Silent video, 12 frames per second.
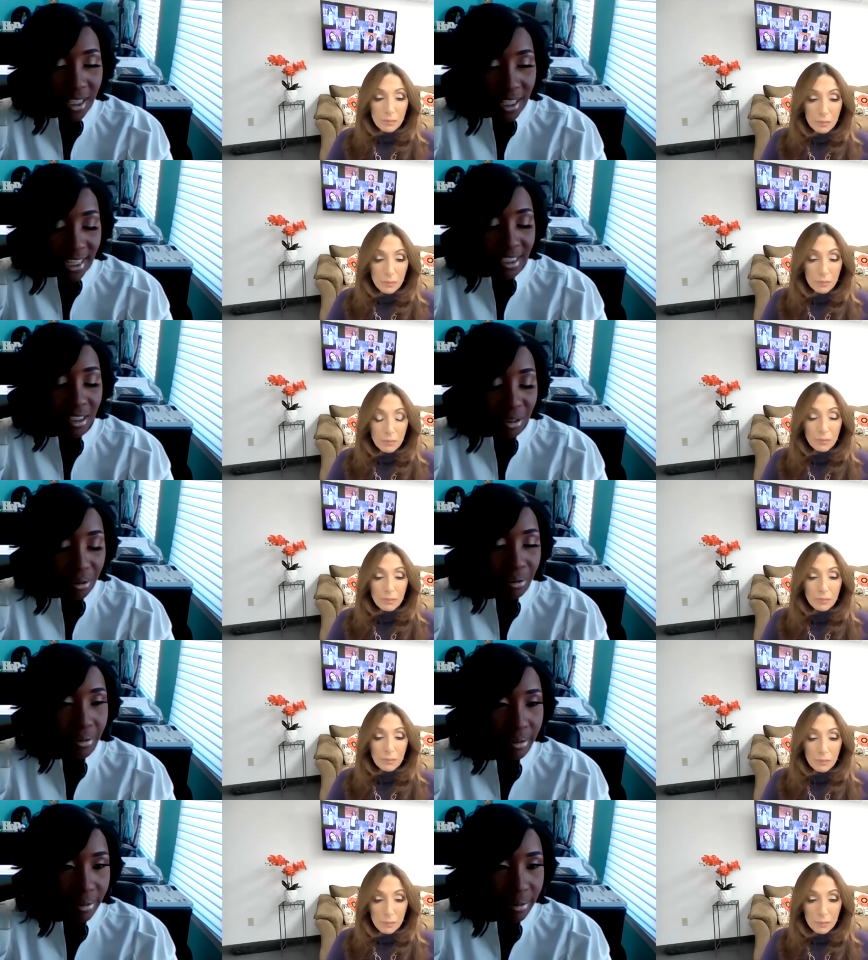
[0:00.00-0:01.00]
Speaker 1: Connect do.
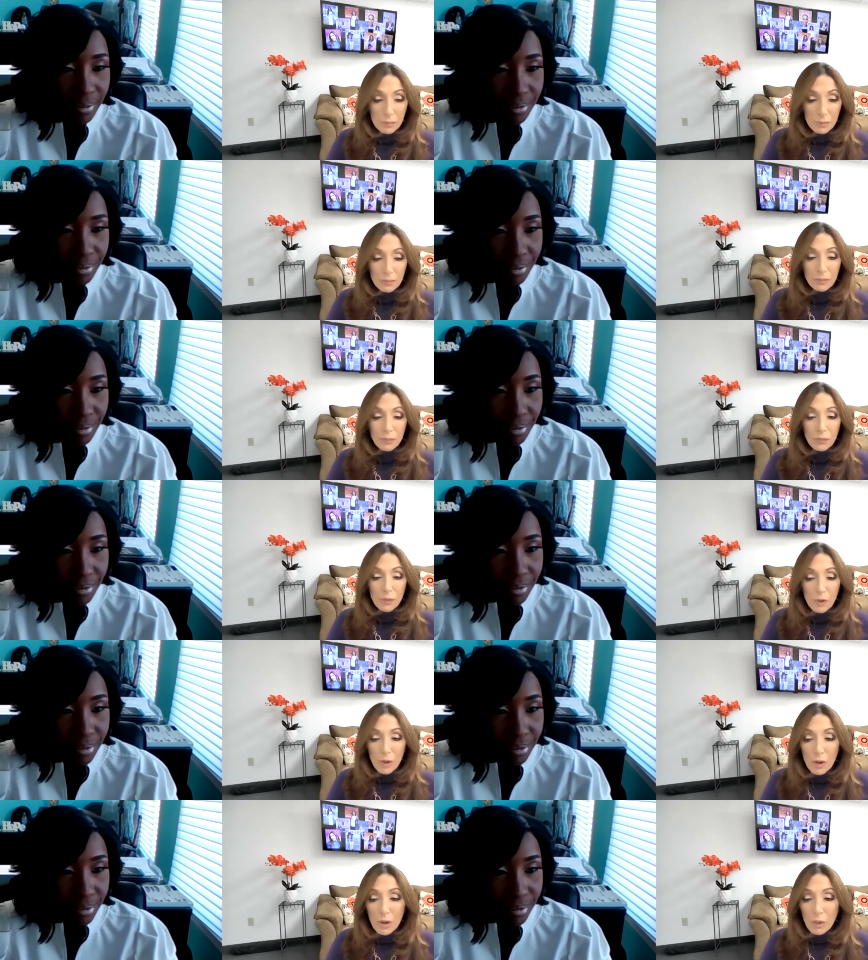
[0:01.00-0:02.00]
Speaker 2: Mm-hmm.
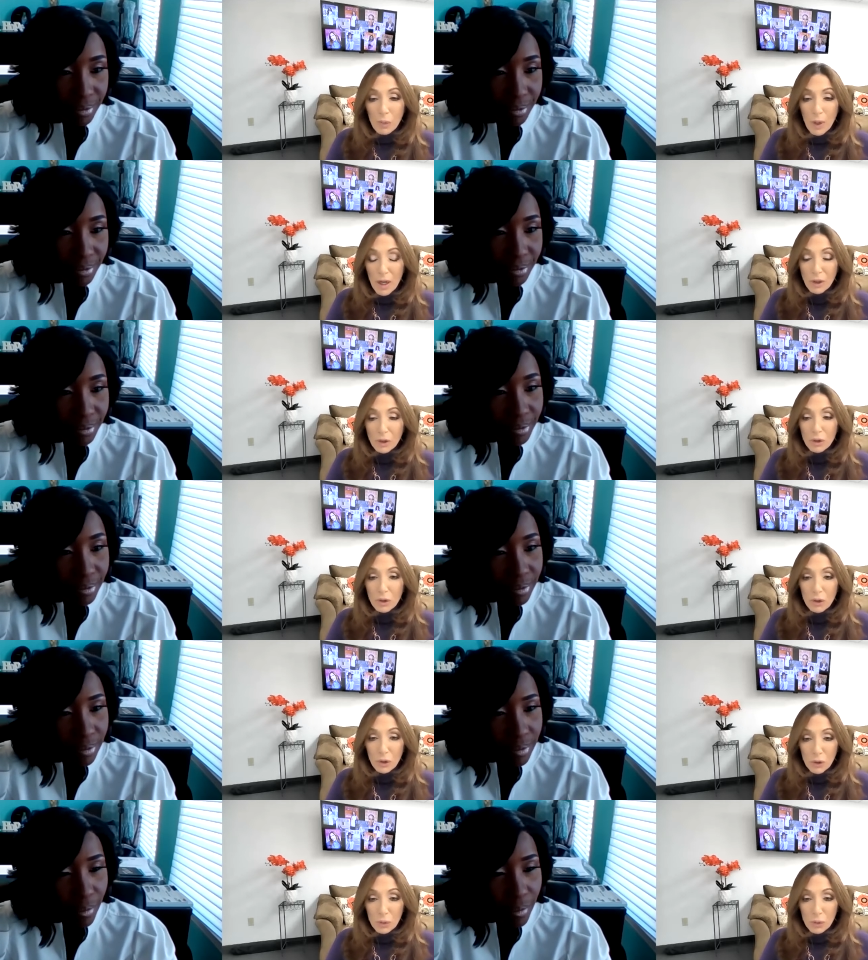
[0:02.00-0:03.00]
Well,
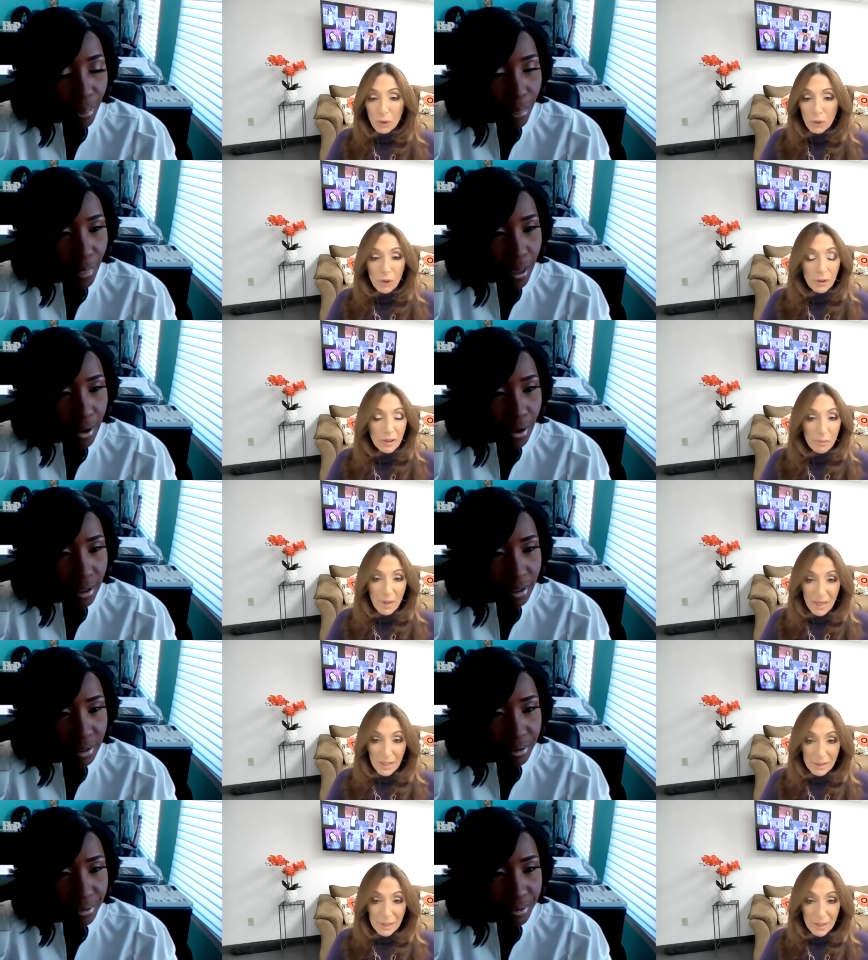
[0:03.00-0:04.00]
you are an
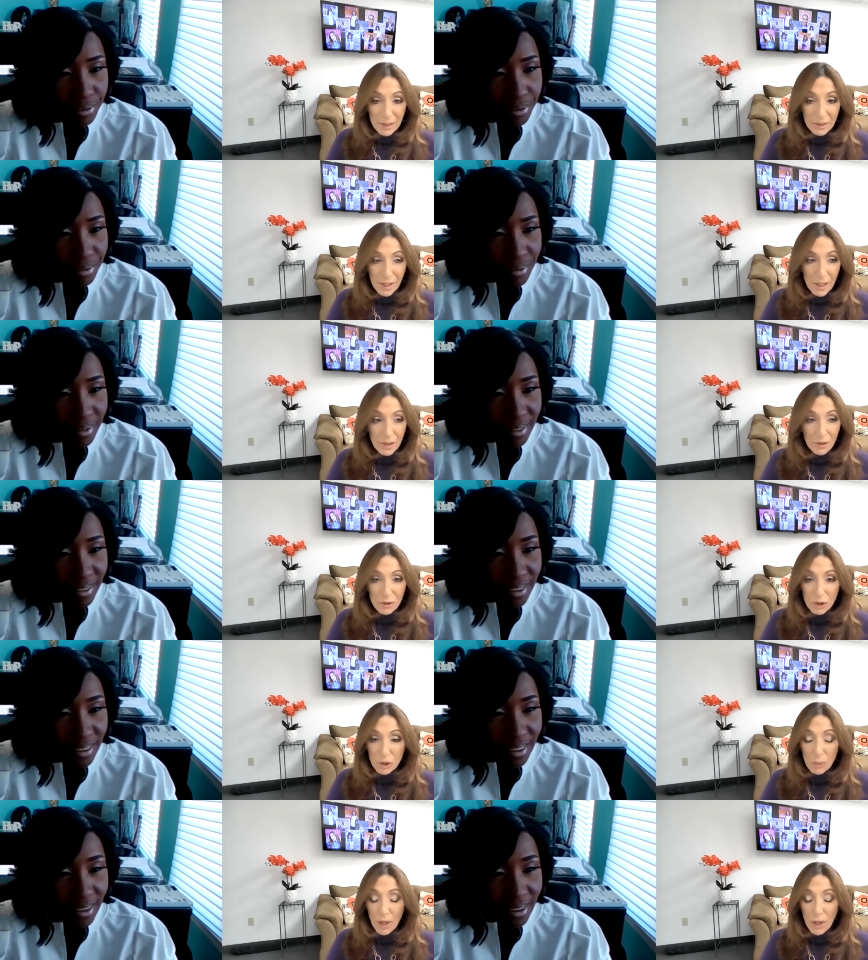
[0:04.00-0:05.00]
amazing and an
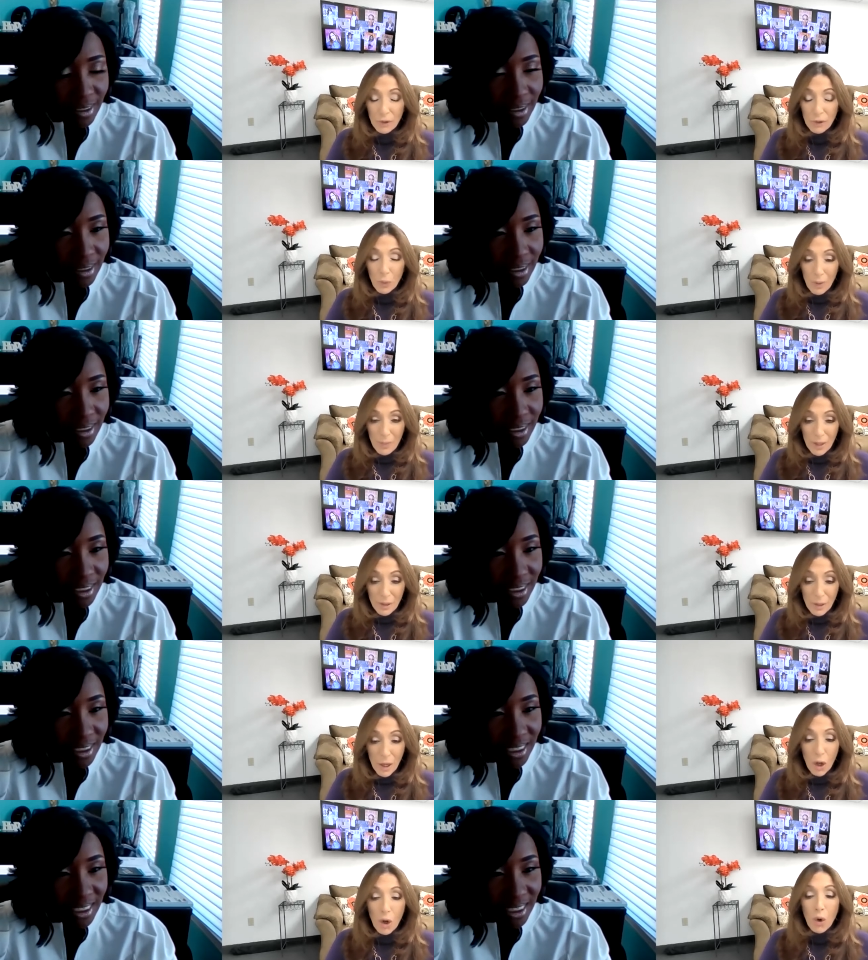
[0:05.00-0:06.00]
inspiring
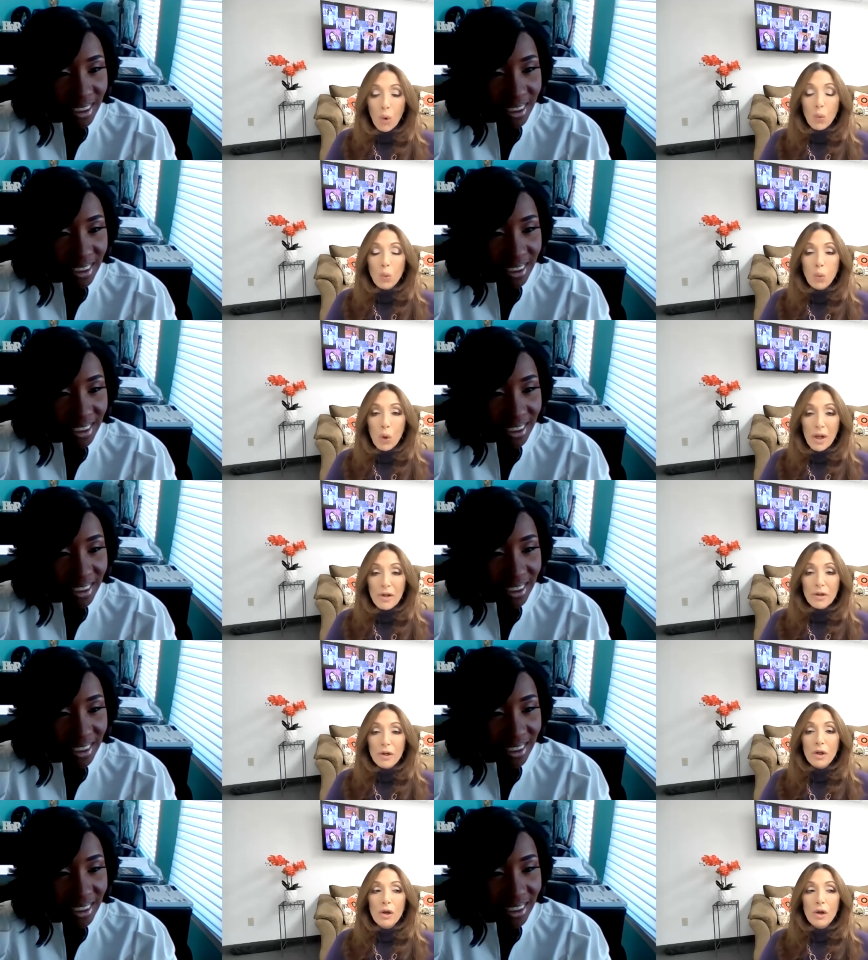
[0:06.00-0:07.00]
woman.
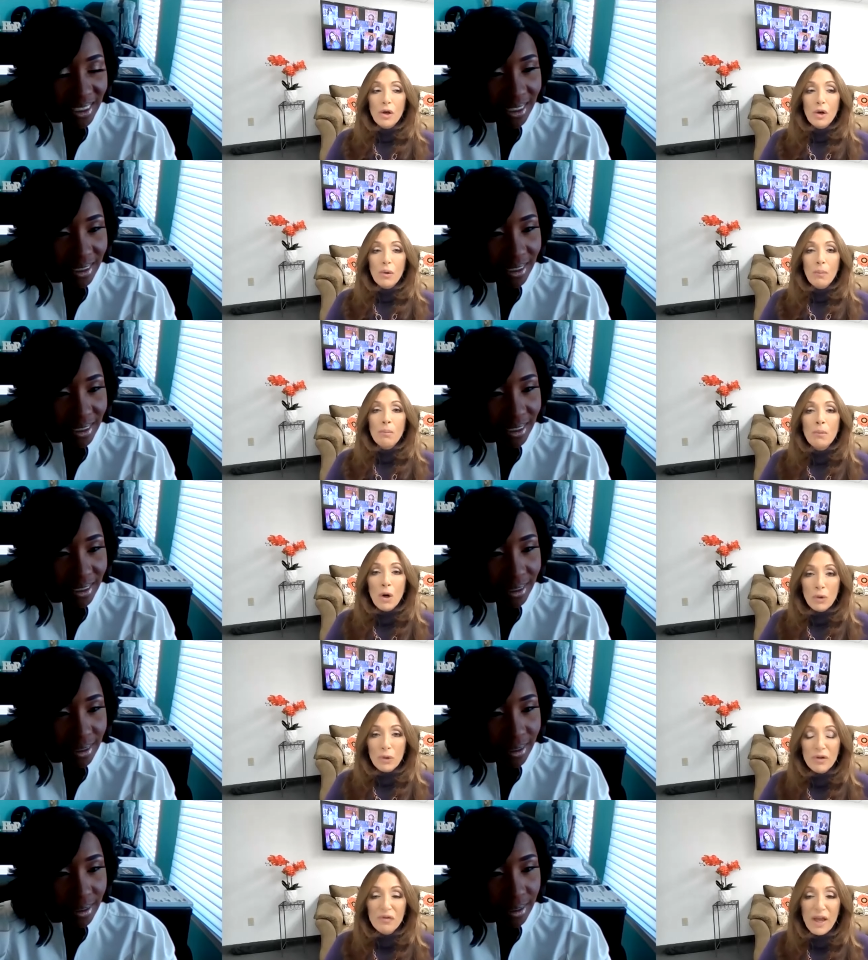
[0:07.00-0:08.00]
What
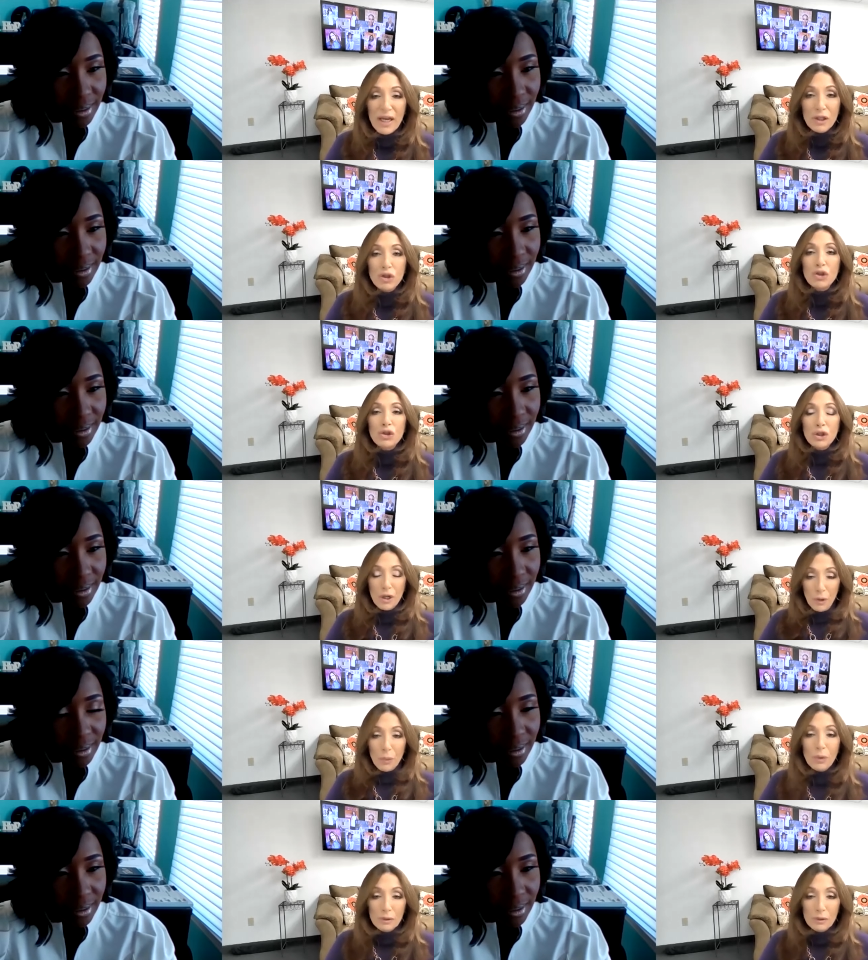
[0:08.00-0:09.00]
motivates you?